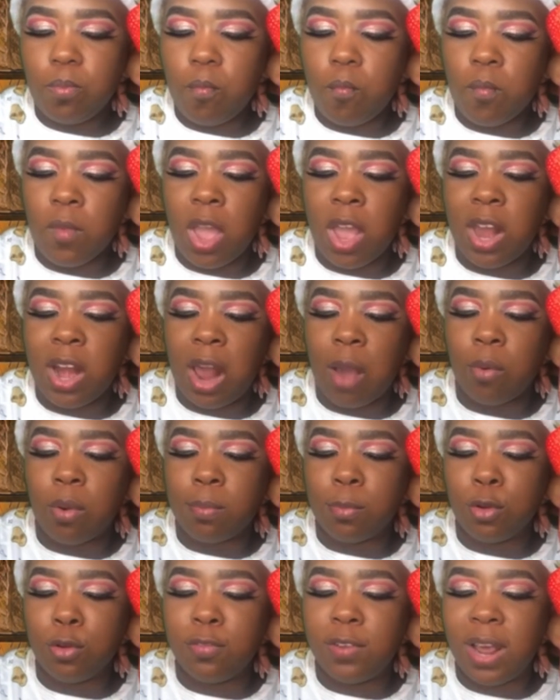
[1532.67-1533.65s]
And I would
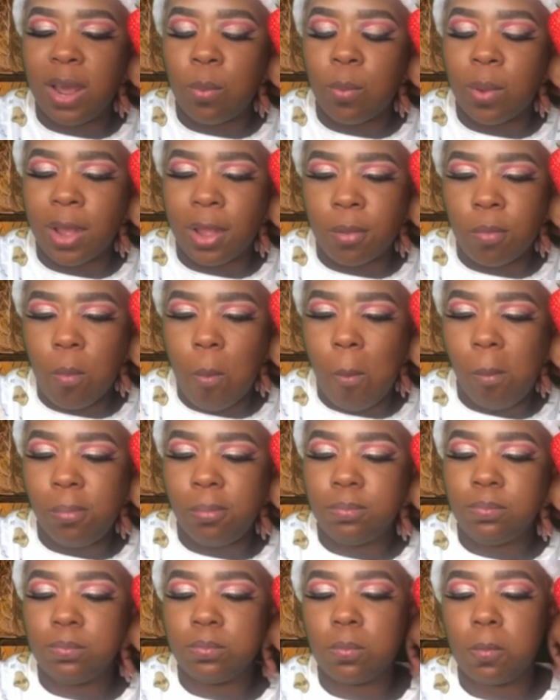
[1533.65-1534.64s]
move that way
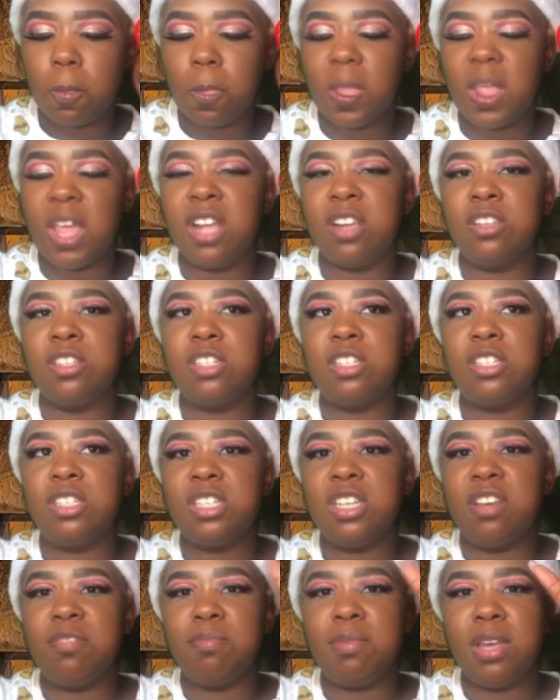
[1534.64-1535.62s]
and just
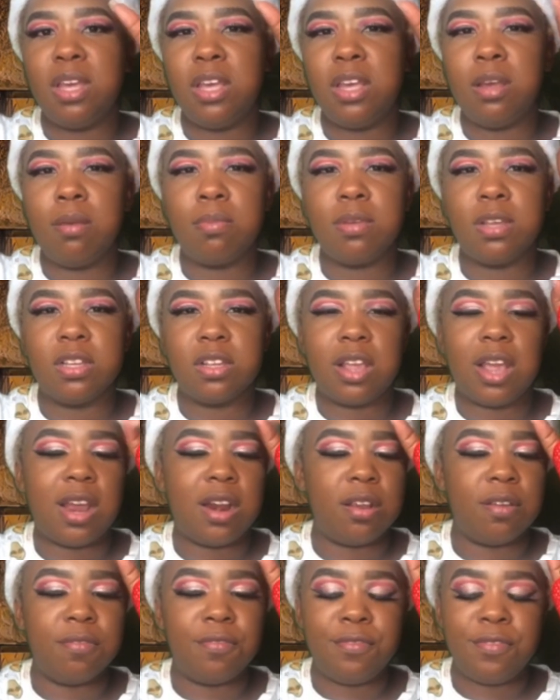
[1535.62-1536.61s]
see if me and him could kind
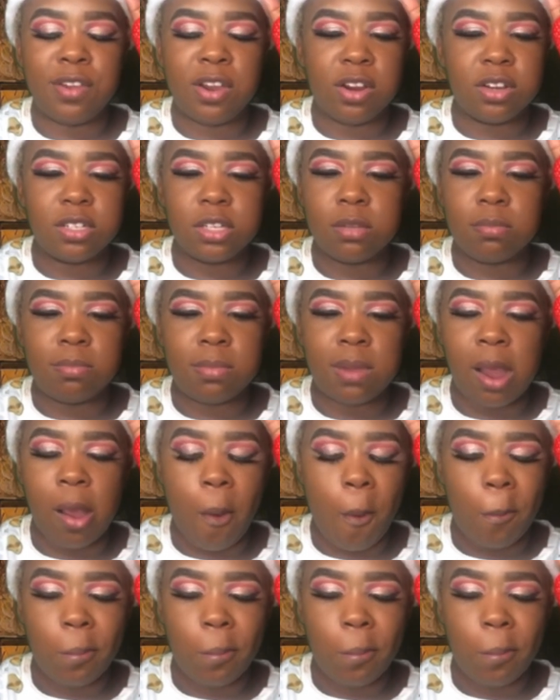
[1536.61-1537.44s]
of figure something out.